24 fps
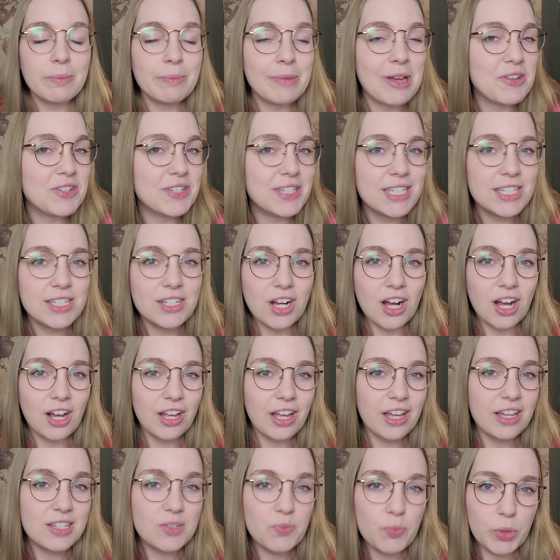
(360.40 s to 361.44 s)
Mouse's dog
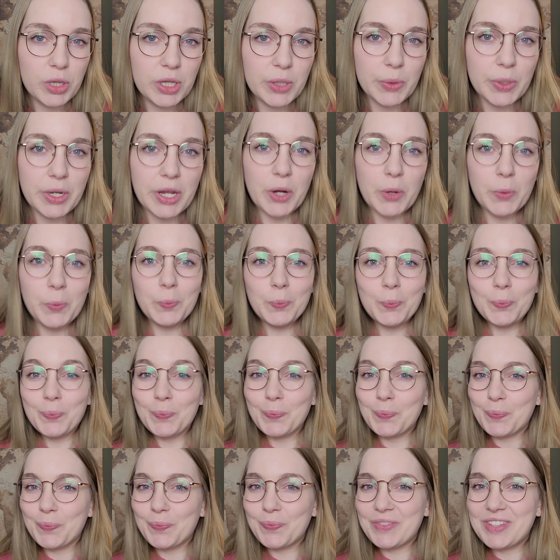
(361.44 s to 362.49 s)
is Pluto.
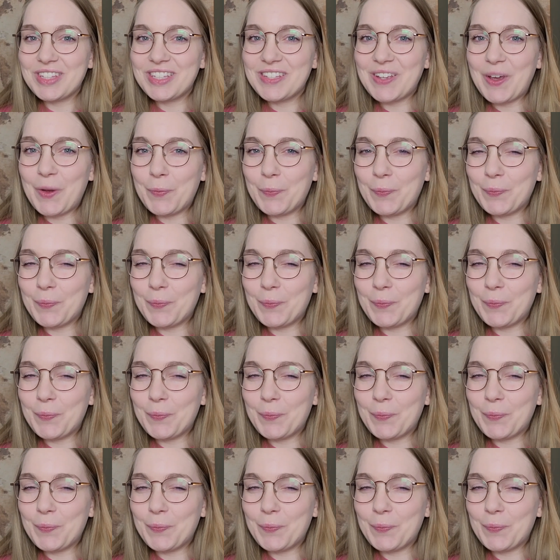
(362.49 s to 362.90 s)
So,